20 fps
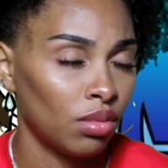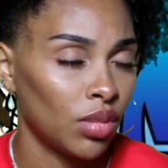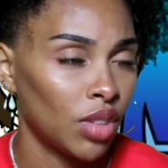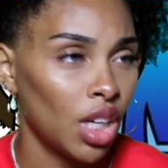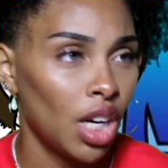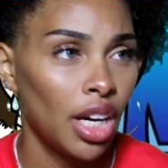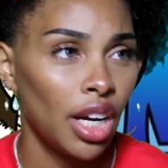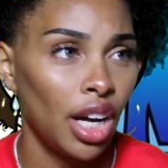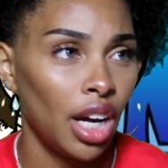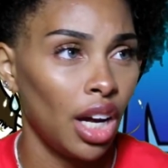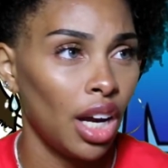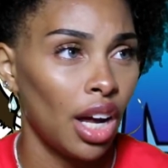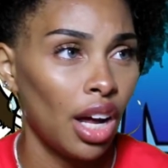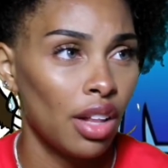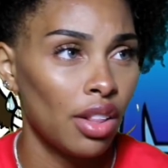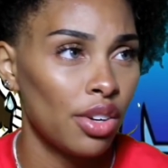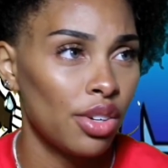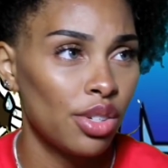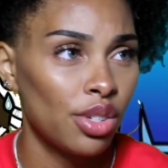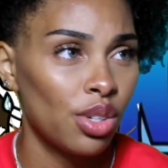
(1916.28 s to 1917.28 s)
I hate how
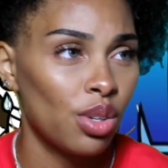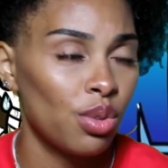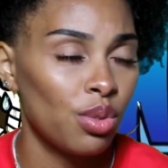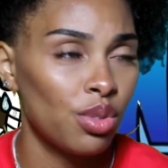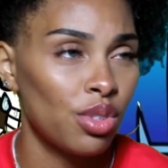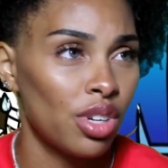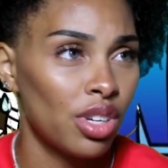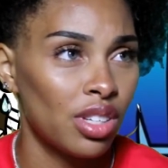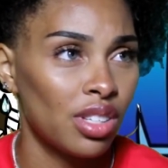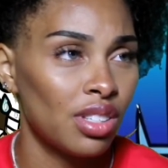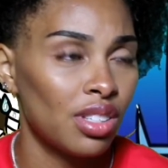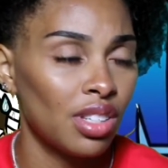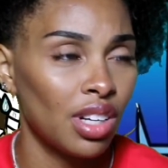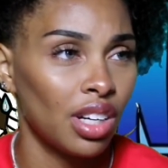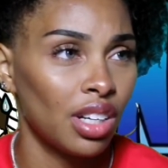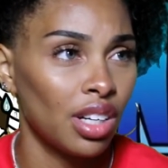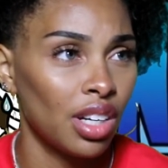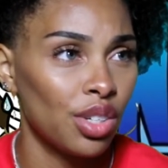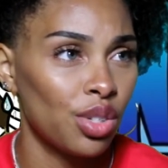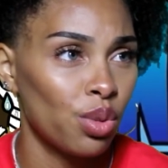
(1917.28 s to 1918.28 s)
they're so just
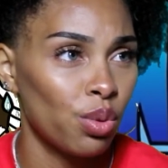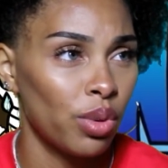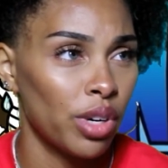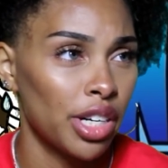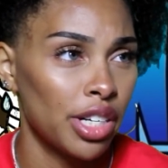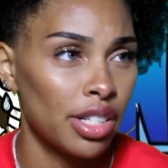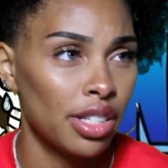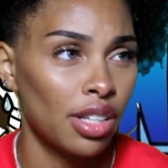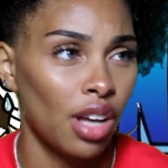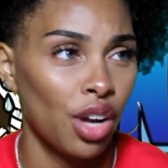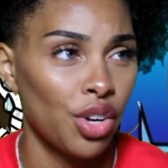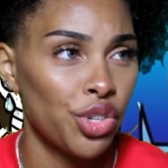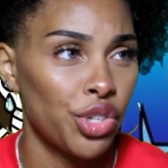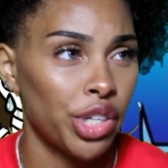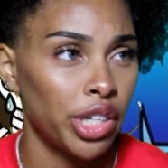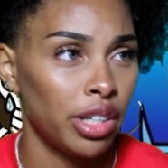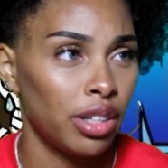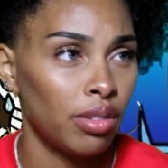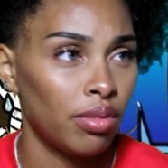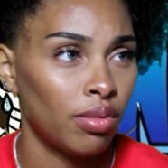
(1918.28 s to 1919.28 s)
sickening towards
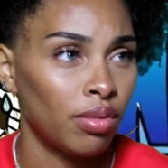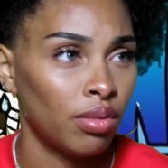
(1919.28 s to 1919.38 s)
Sanji.